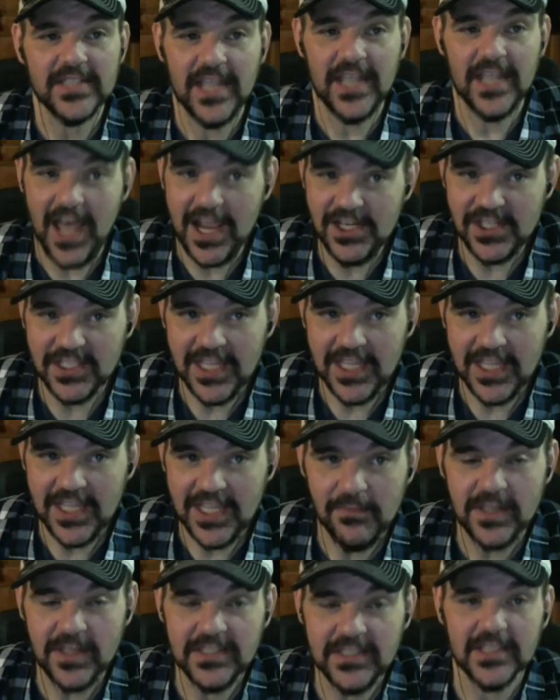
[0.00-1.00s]
and I just hit
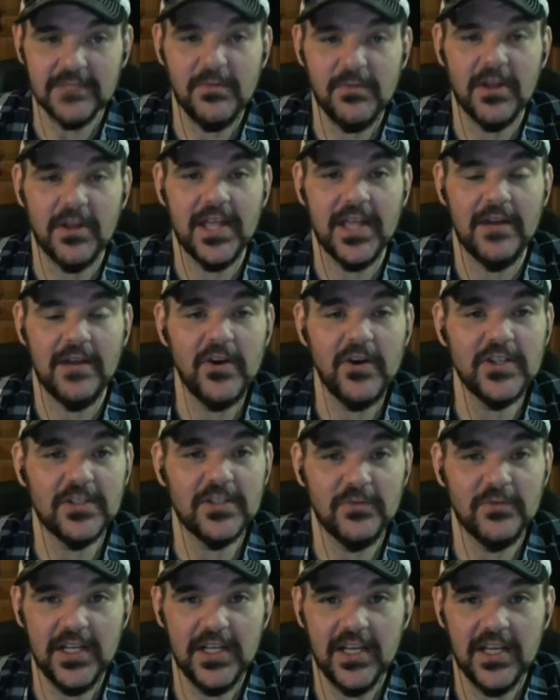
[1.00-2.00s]
my 6-month
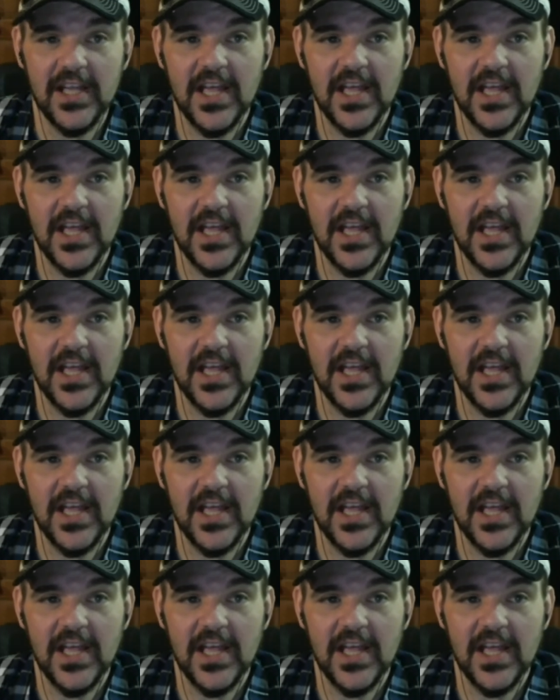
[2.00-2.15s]
anniversary.